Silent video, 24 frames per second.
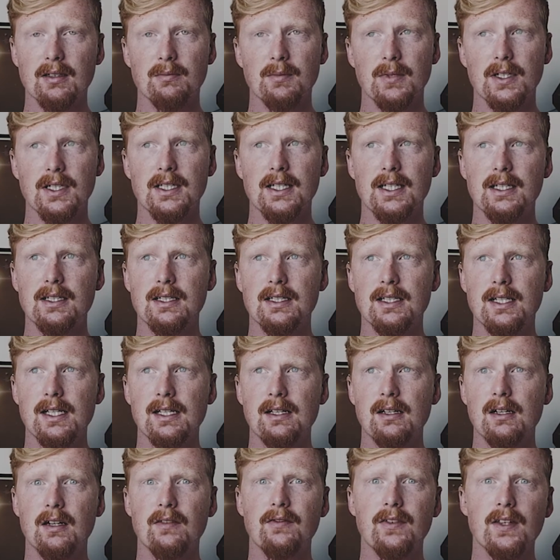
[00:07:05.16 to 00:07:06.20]
my day-to-day
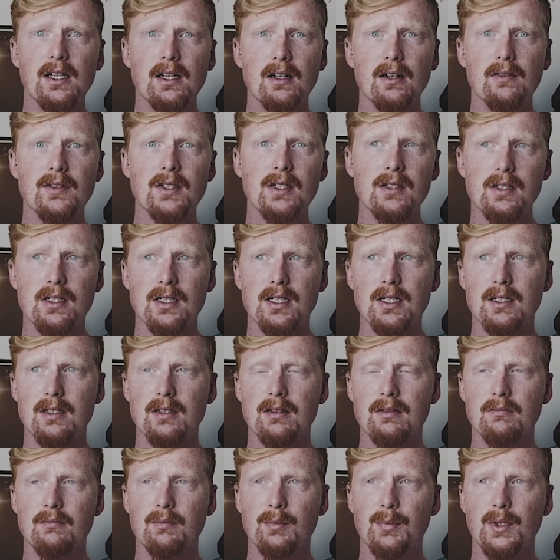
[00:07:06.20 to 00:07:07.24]
life? Yeah, I've touched
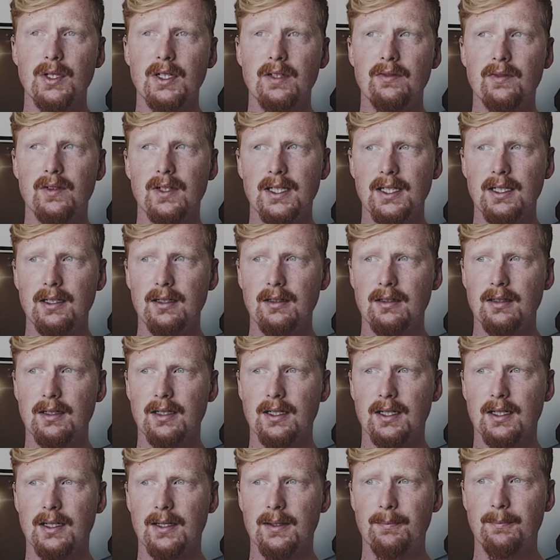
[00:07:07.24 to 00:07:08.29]
this briefly.
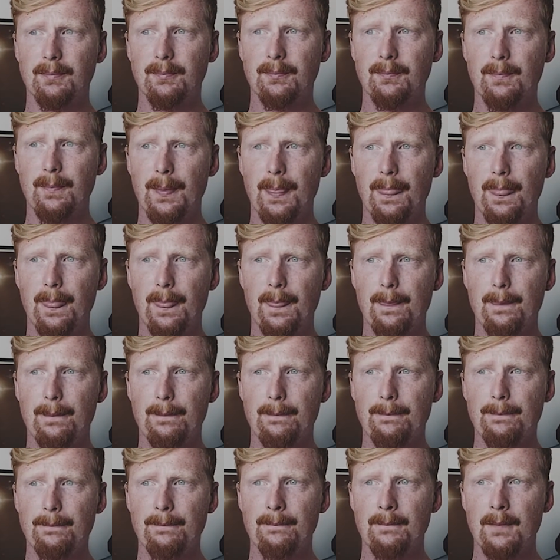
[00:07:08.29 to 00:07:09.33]

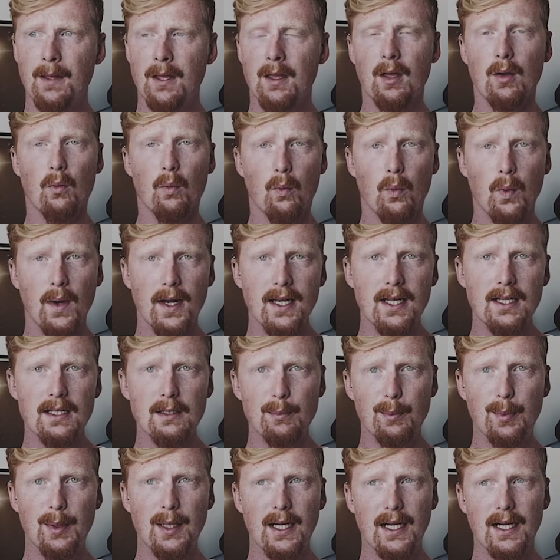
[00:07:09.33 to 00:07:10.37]
When it's
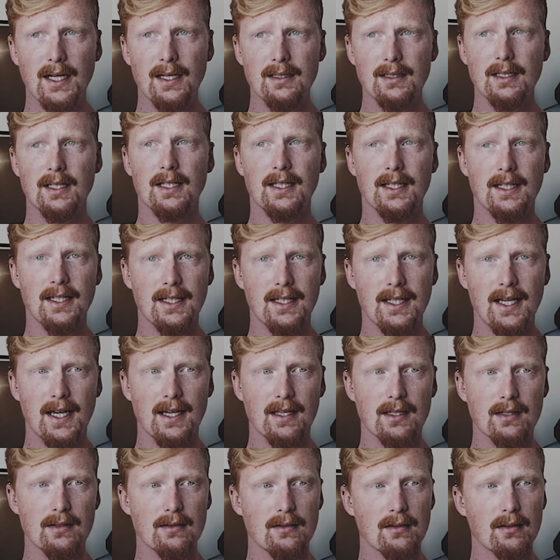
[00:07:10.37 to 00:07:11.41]
bad,
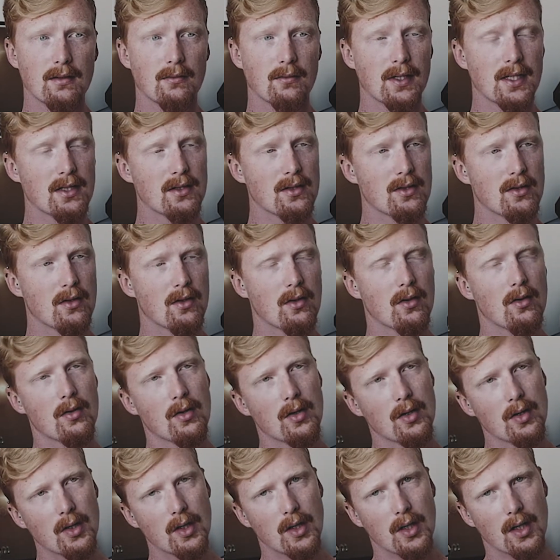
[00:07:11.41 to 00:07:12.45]
yes. When it's not,
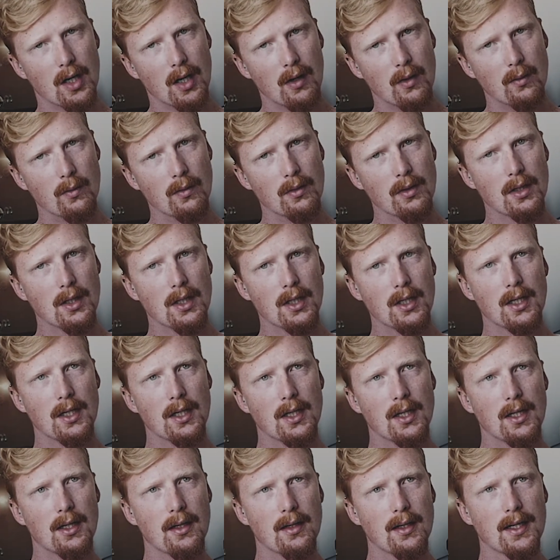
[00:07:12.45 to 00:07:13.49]
no.
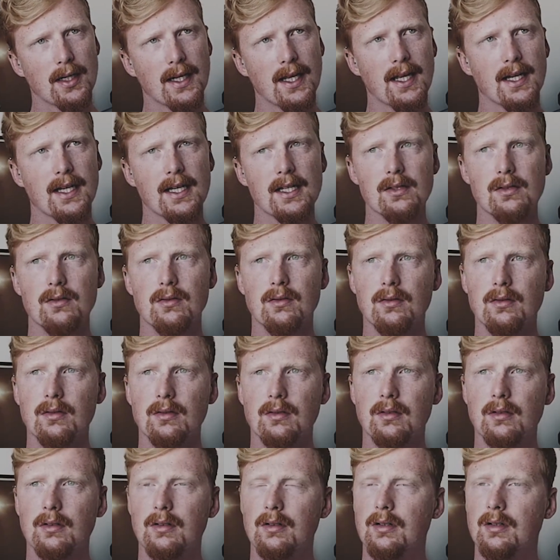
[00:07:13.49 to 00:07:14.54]
Again, it's not
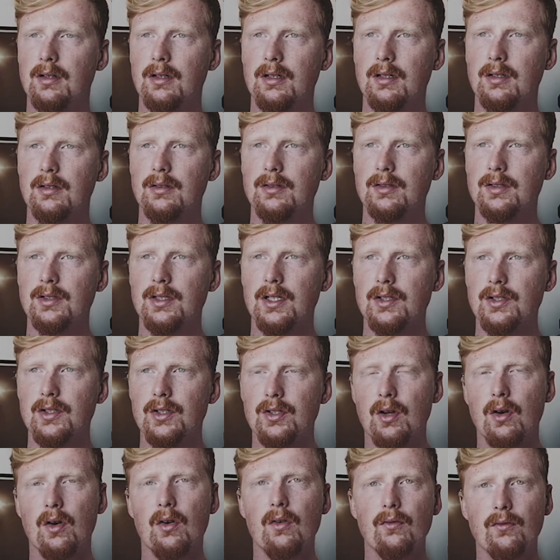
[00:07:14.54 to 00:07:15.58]
such an
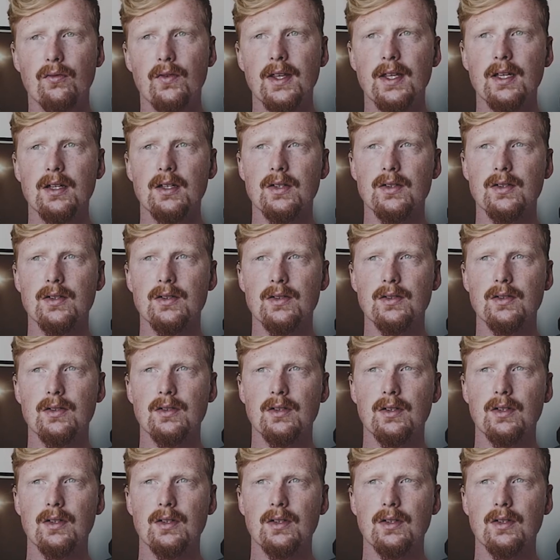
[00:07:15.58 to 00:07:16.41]
obvious